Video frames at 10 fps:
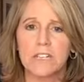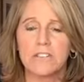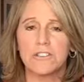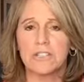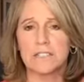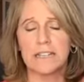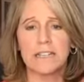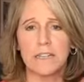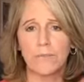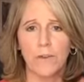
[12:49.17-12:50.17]
and she's
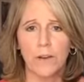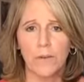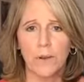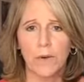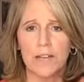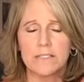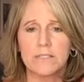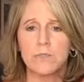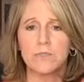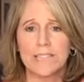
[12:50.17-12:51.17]
sending friend
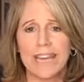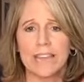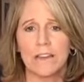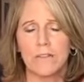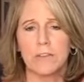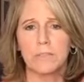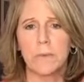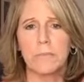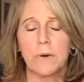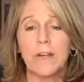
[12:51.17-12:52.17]
requests to 10 of those
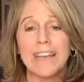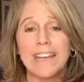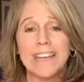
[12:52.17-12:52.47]
people,